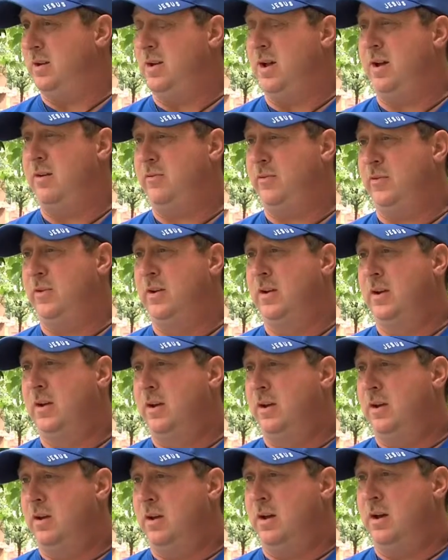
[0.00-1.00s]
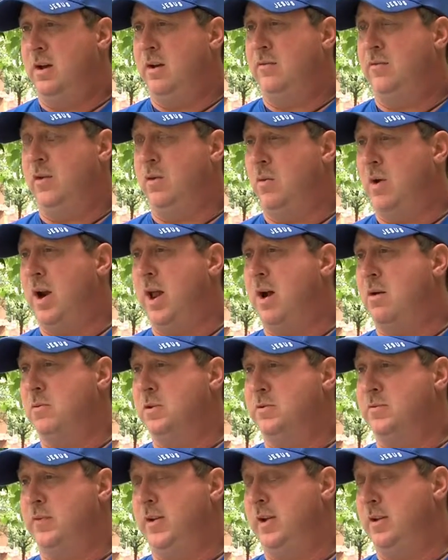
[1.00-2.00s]
one time, Jeff Feinland
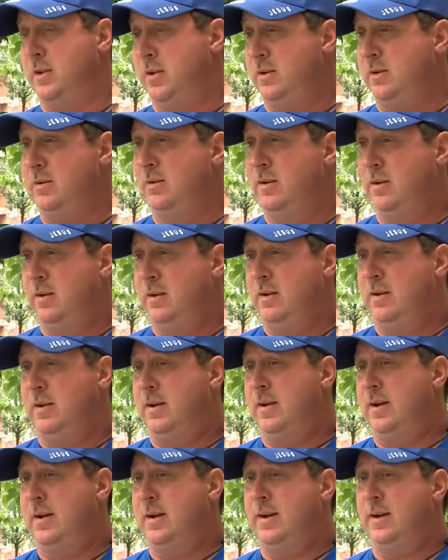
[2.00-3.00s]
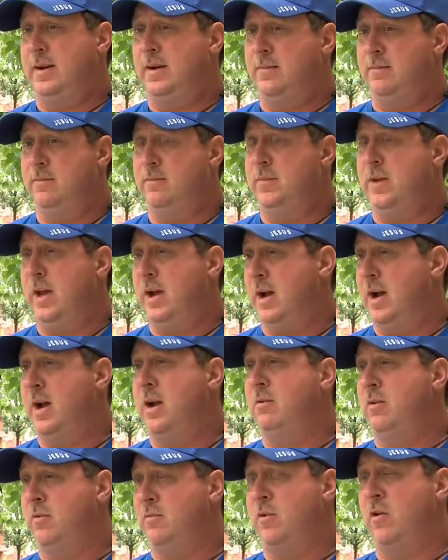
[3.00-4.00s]
found himself in the same fix. Uh,
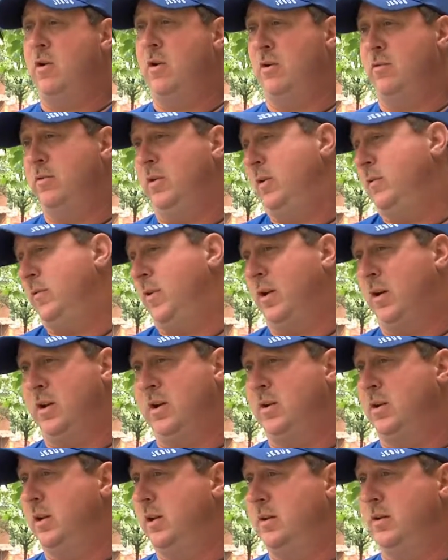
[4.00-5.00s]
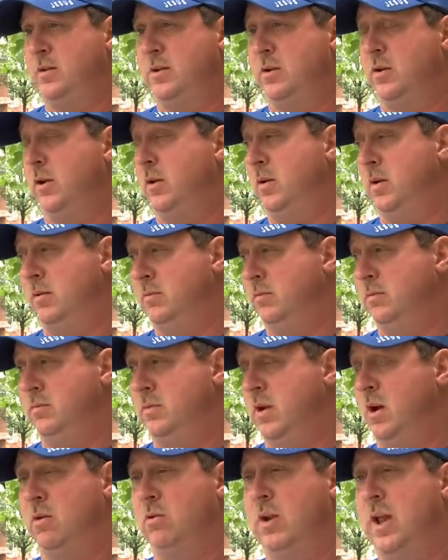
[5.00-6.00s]
yeah, I revert, reverted to doing
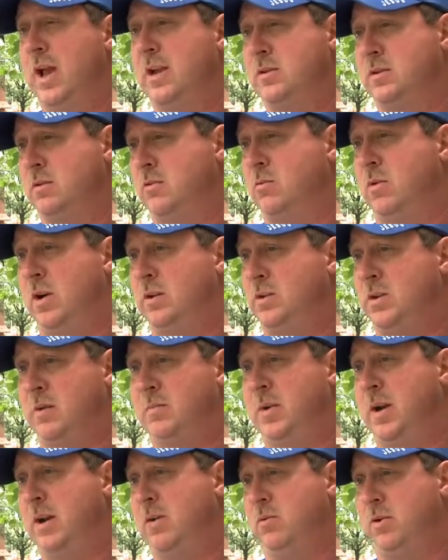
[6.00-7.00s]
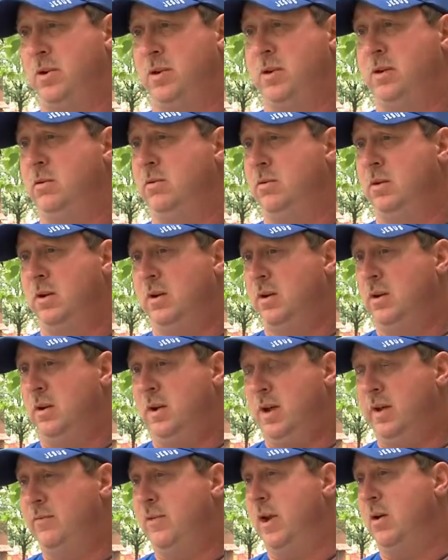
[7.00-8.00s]
no less than what somebody would do
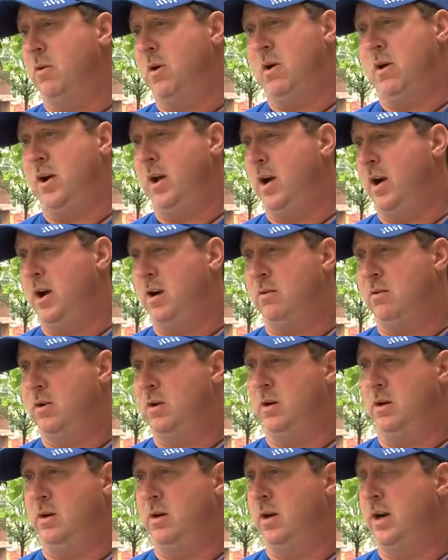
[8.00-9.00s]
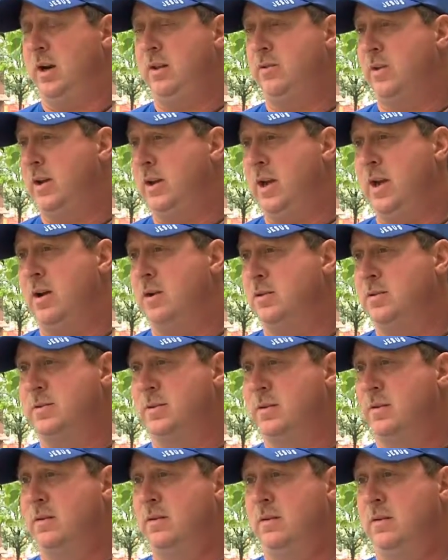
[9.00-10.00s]
if they were on heroin or anything
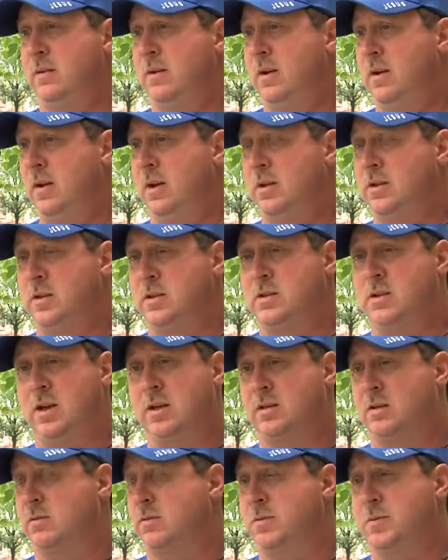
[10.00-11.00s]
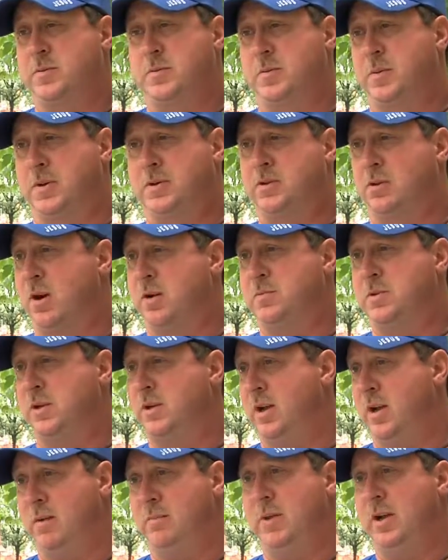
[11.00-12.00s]
else. Uh, just because it was
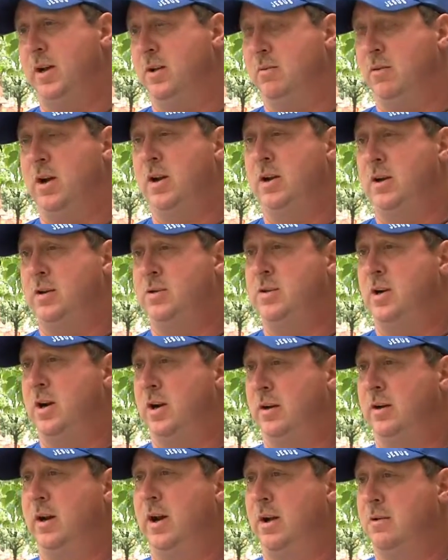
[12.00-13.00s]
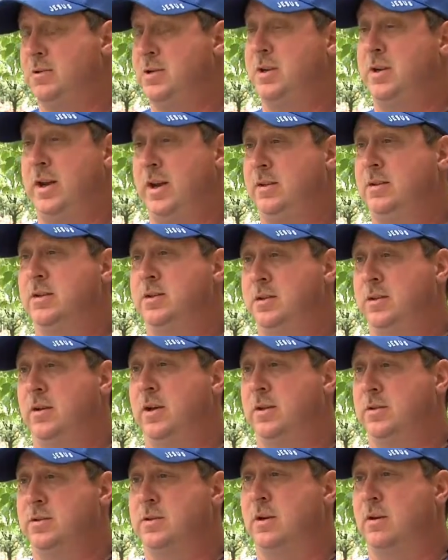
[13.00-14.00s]
prescription doesn't mean it wasn't a drug, and I was
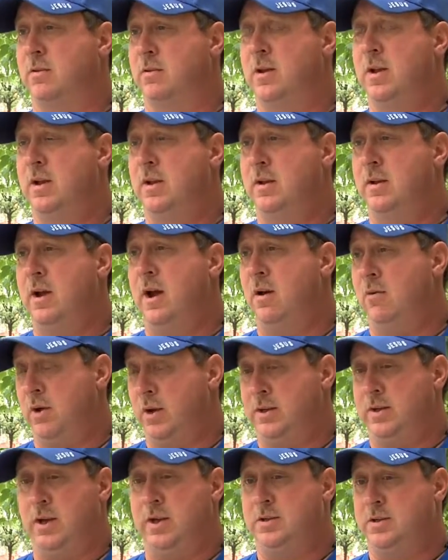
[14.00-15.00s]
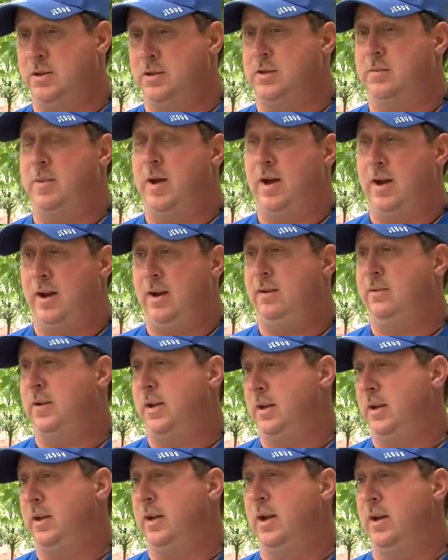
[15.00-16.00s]
addicted to it. So I would have done just about
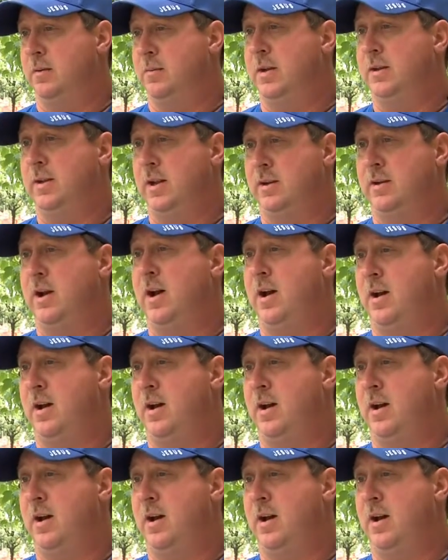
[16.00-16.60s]
anything to get them at that